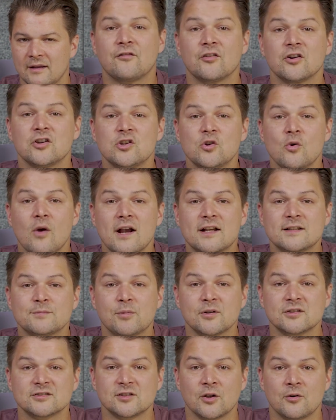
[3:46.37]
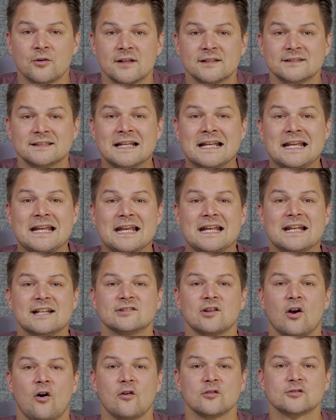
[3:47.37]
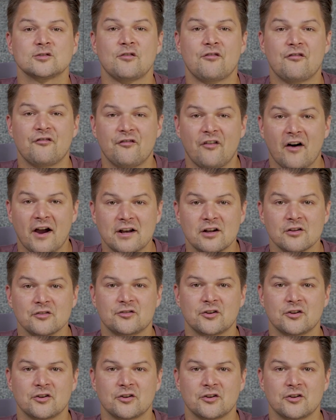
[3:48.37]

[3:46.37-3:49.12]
For UX personas, it is also vital